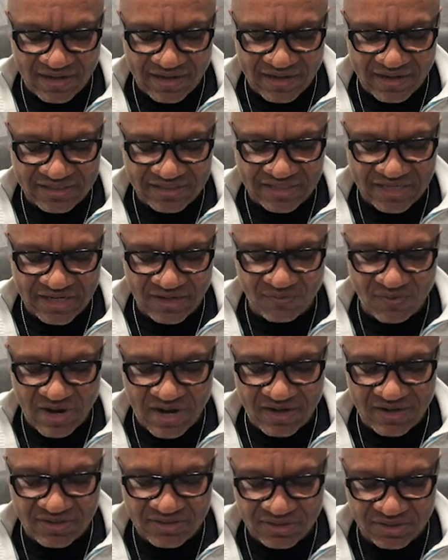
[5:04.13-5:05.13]
And let's get
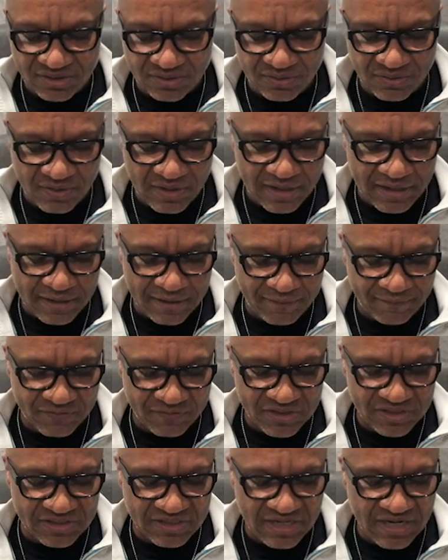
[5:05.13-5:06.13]
ready to
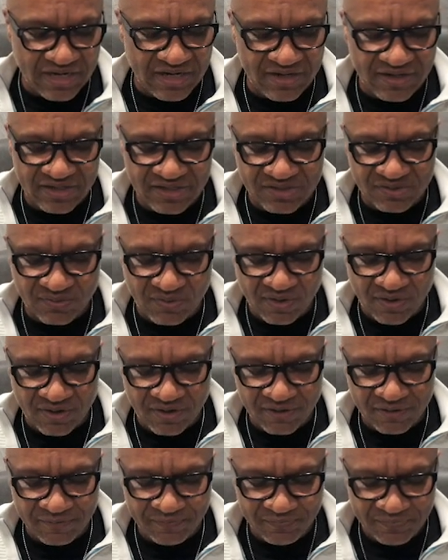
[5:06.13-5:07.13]
just get in this
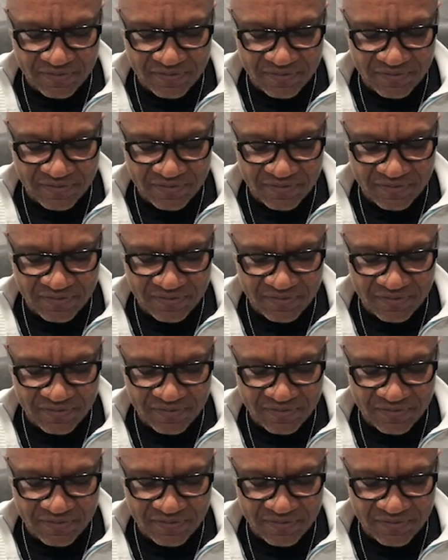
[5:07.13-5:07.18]
word